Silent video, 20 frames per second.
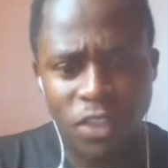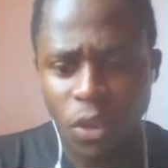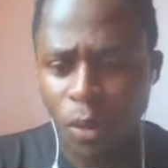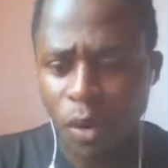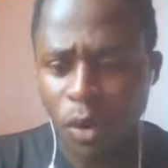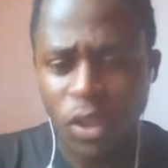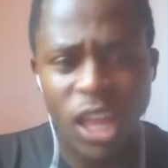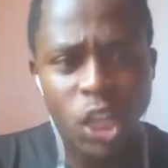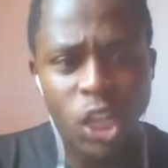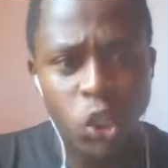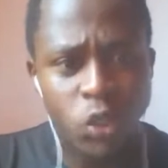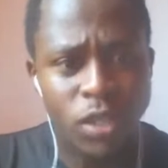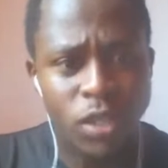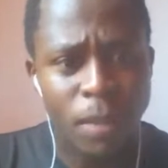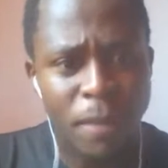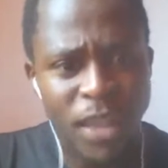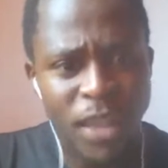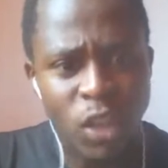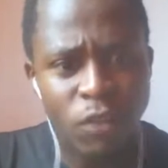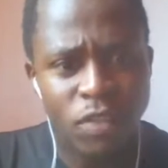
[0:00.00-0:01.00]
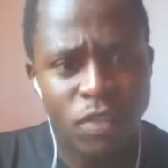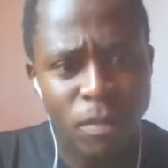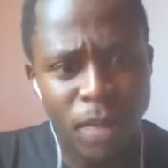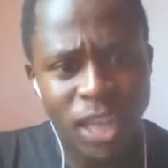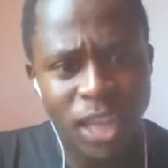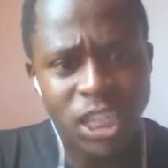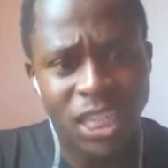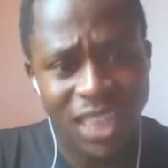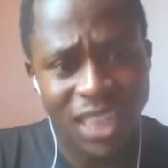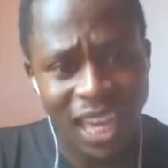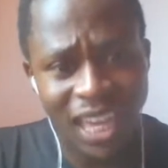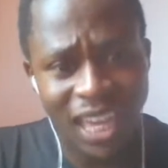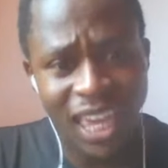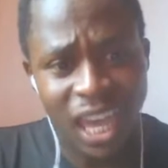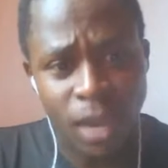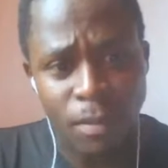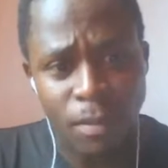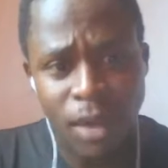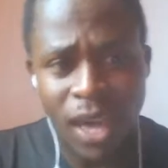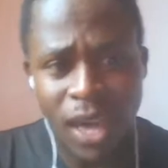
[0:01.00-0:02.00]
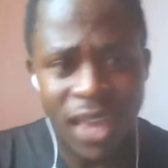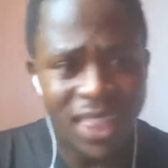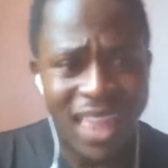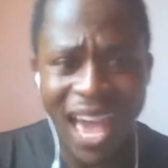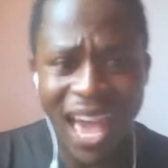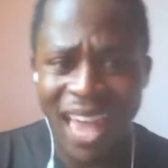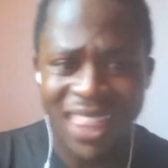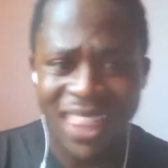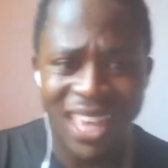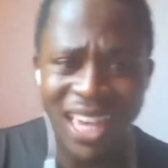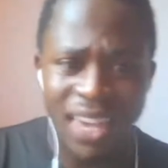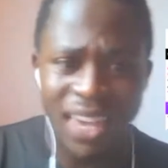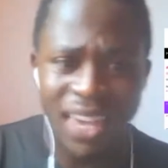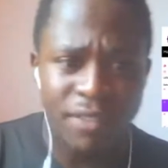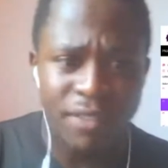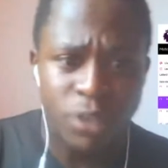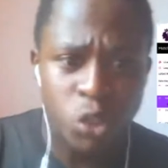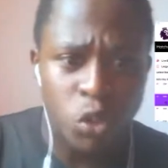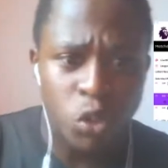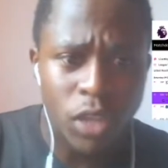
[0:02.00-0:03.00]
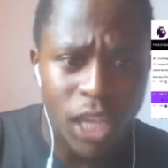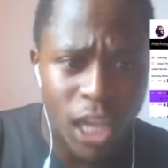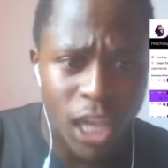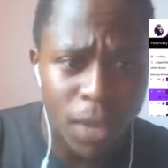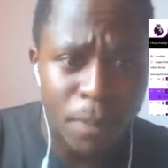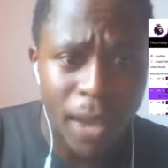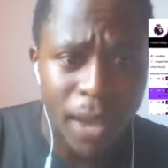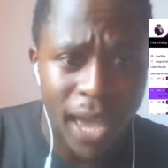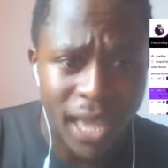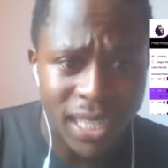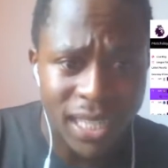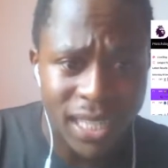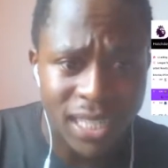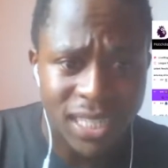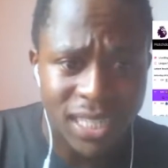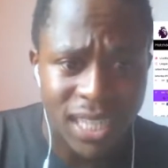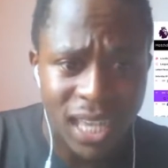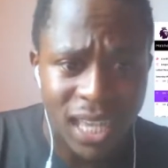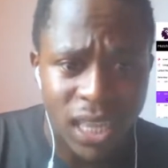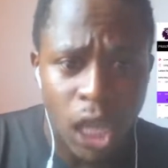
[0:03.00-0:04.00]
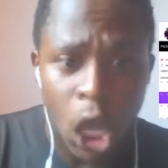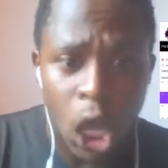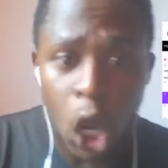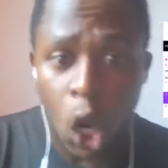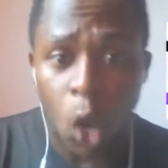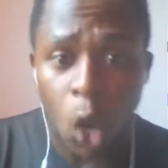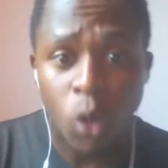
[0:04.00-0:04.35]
If they were going to choose a man of the match in that game, they either give it to the keeper, Edison,